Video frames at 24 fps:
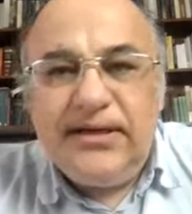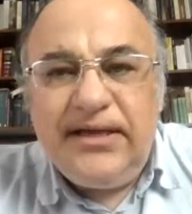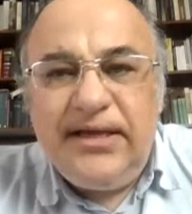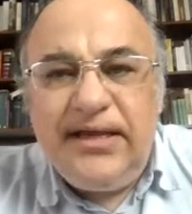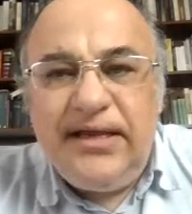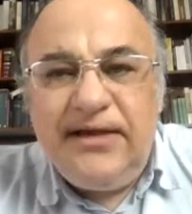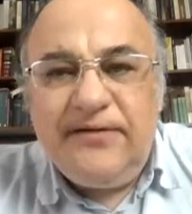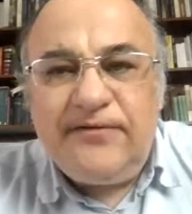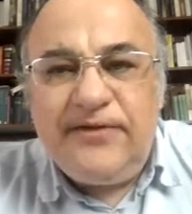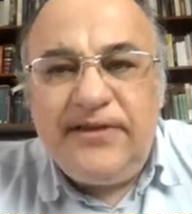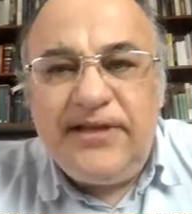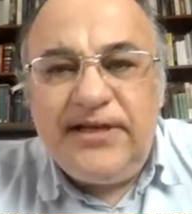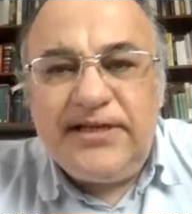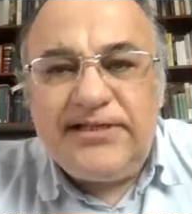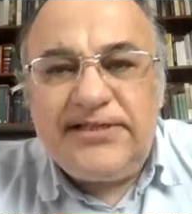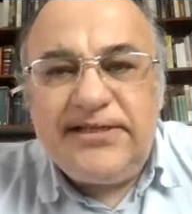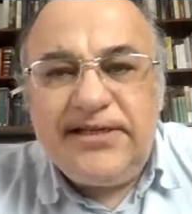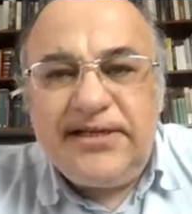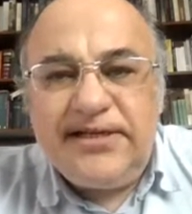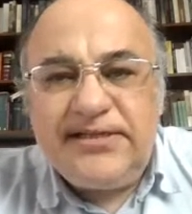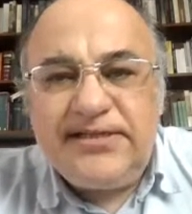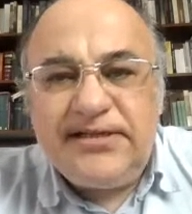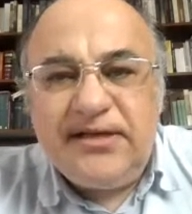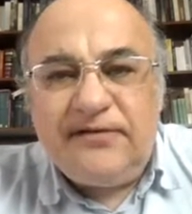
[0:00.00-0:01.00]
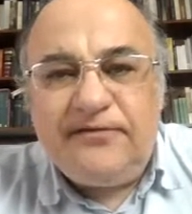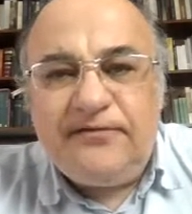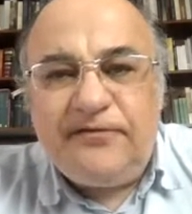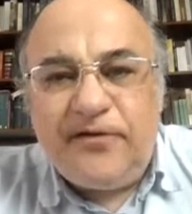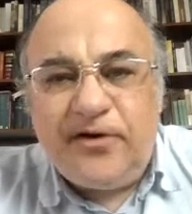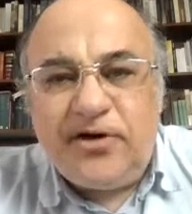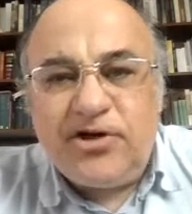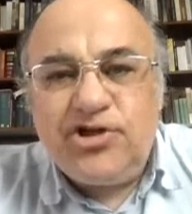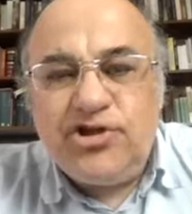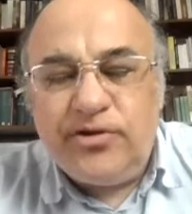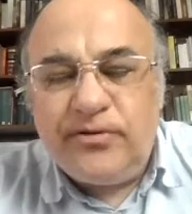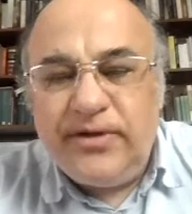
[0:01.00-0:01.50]
"If this is a
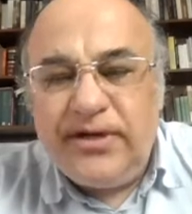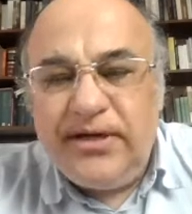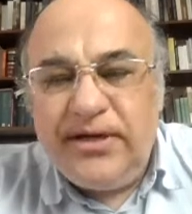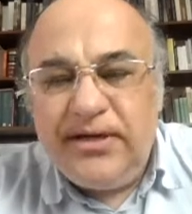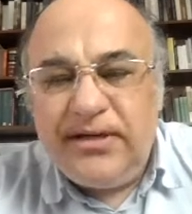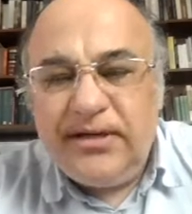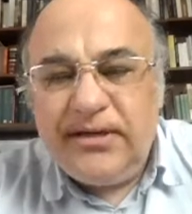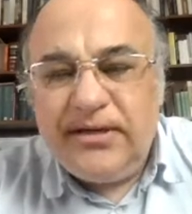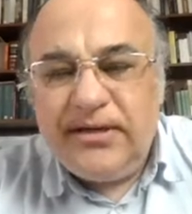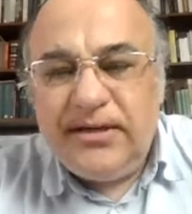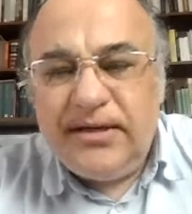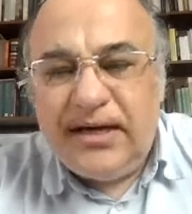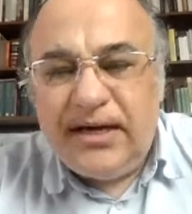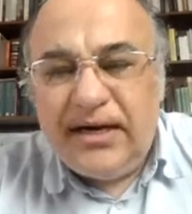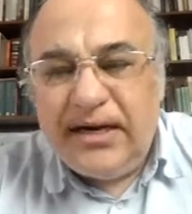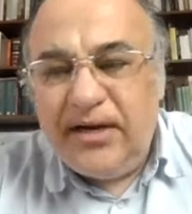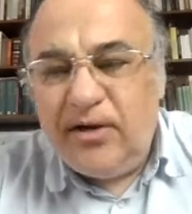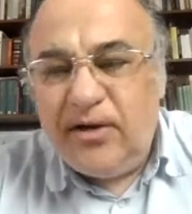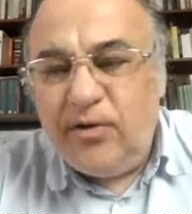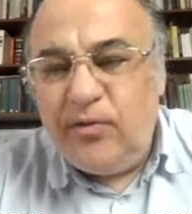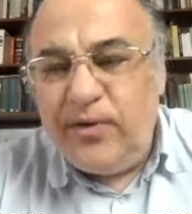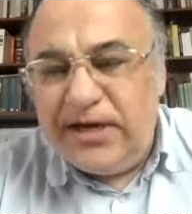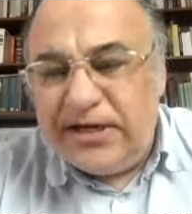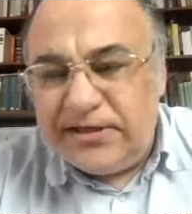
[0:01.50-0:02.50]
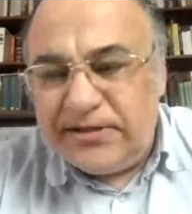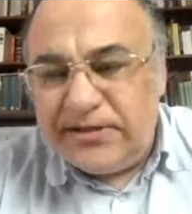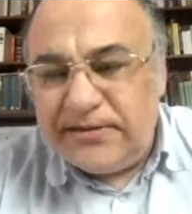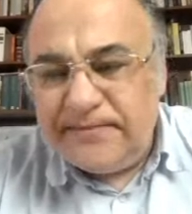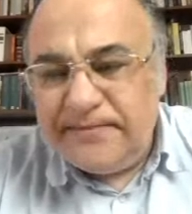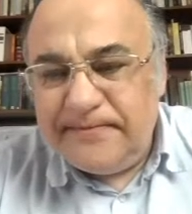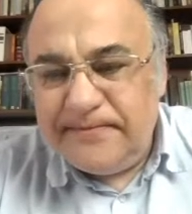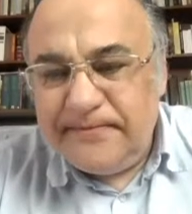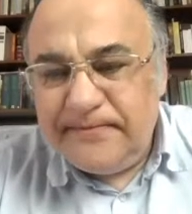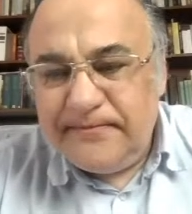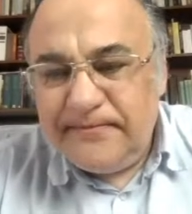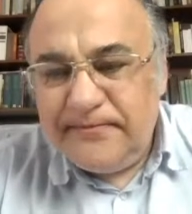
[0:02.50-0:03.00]
forgery, I quit."
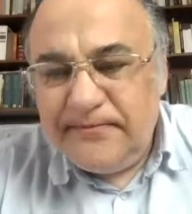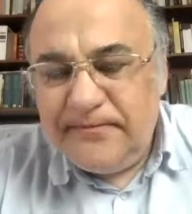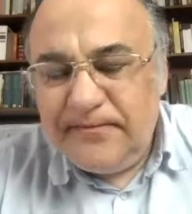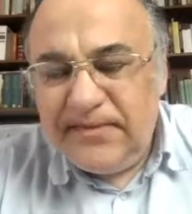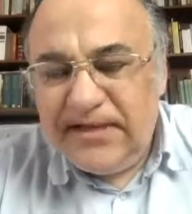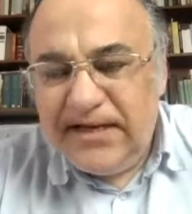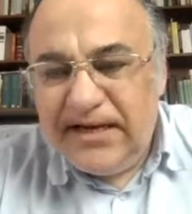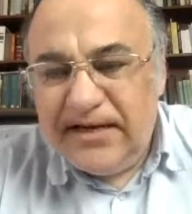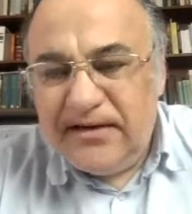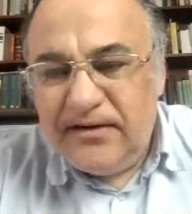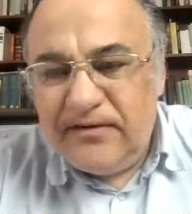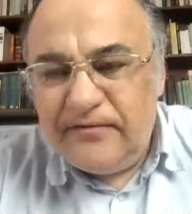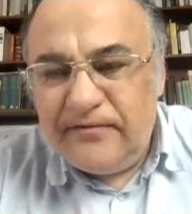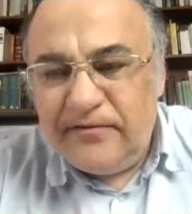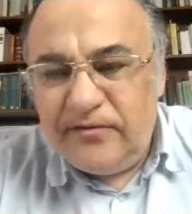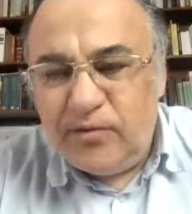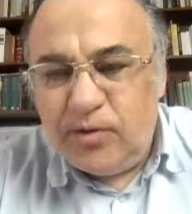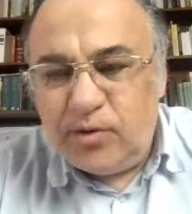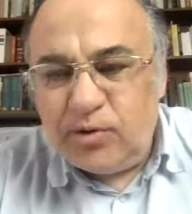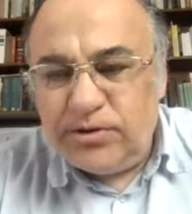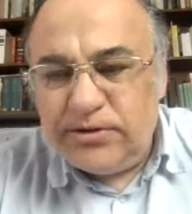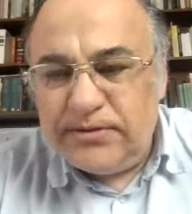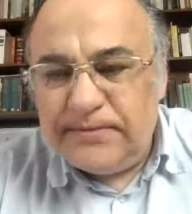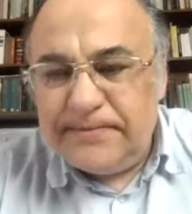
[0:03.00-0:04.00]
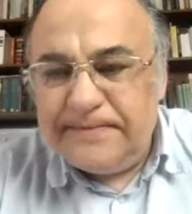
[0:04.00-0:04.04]
End of quote.